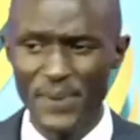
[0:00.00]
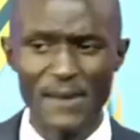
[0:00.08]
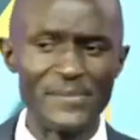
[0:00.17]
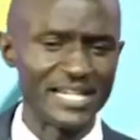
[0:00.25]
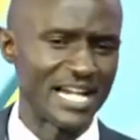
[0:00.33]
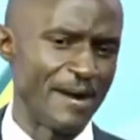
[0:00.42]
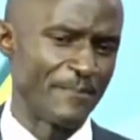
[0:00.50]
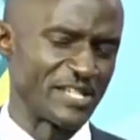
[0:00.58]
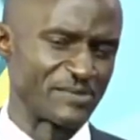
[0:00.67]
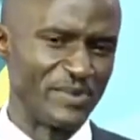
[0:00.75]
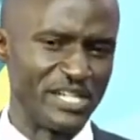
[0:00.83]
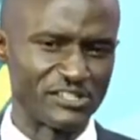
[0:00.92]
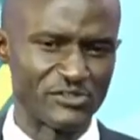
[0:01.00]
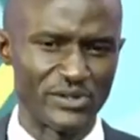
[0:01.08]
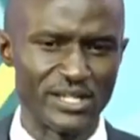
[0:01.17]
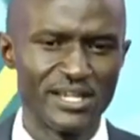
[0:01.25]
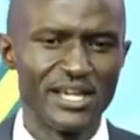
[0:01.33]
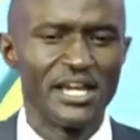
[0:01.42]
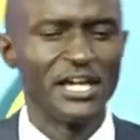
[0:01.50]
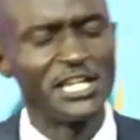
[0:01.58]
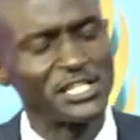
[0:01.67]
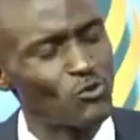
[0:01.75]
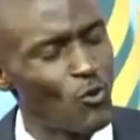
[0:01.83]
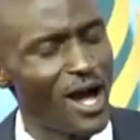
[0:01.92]
Public Campus Ministry. It
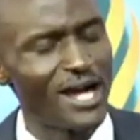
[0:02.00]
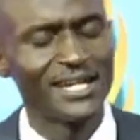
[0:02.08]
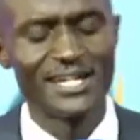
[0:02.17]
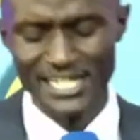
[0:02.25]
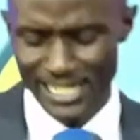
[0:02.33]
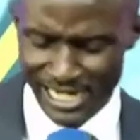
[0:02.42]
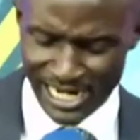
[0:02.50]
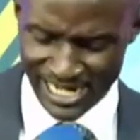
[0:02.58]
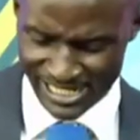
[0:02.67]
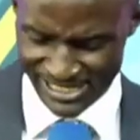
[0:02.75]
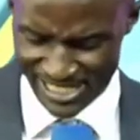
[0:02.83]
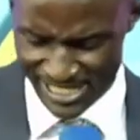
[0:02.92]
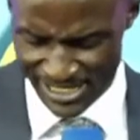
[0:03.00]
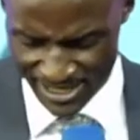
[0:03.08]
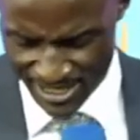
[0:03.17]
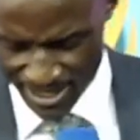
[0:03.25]
is one neglected